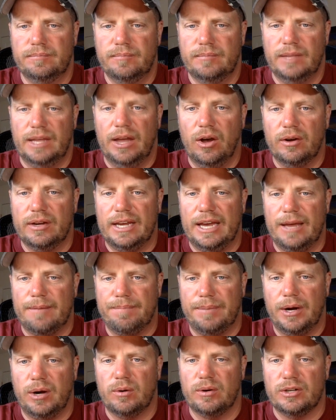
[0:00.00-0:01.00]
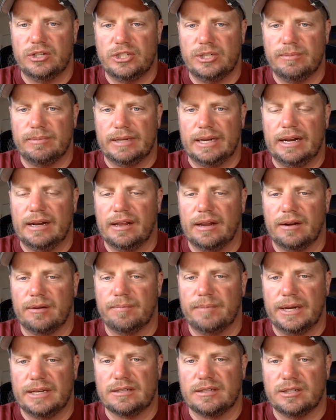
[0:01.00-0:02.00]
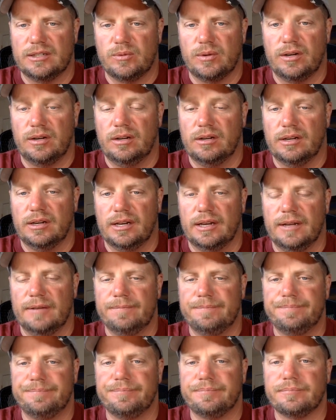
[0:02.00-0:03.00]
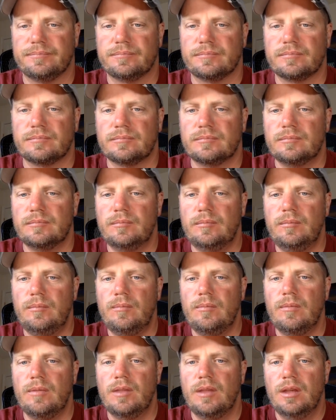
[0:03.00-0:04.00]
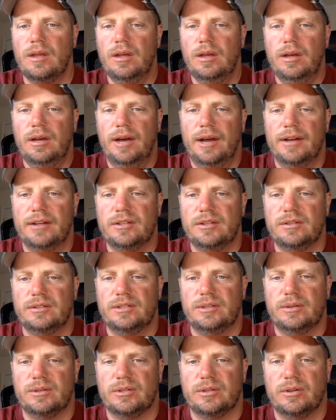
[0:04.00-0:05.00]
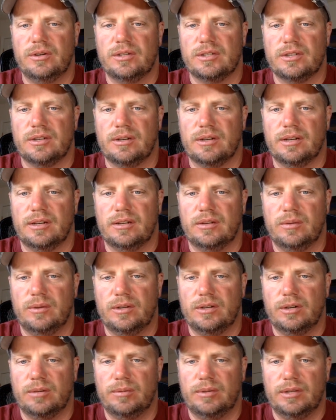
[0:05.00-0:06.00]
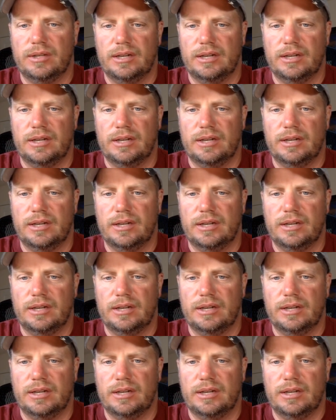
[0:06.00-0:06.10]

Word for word: Hellcat-powered Jeep Gladiator, basically, is what they're looking at. I just don't see where Toyota is going to get a twin-turbo.